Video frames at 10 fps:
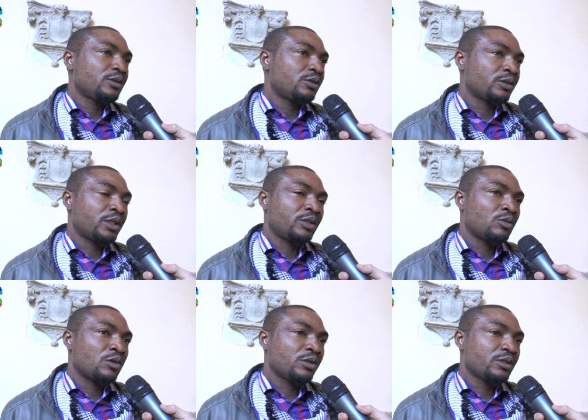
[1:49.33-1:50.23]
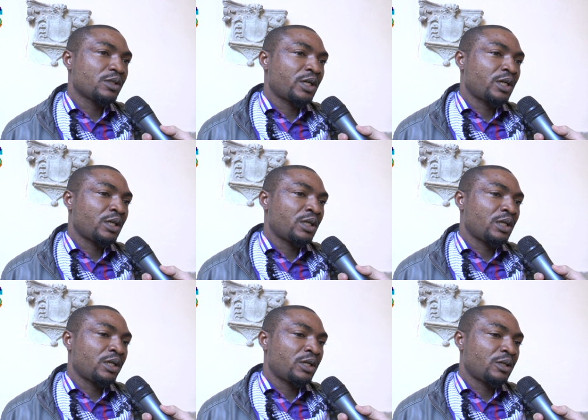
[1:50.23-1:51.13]
during the wars,
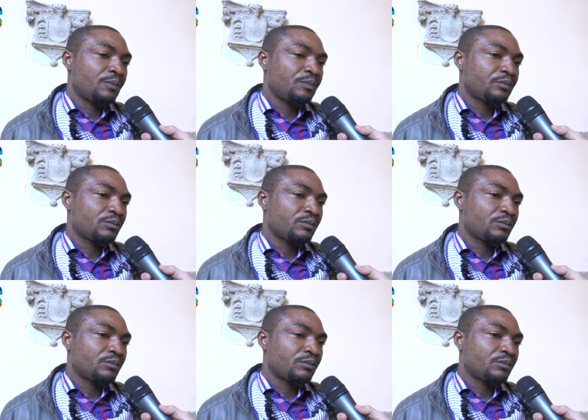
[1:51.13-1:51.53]
and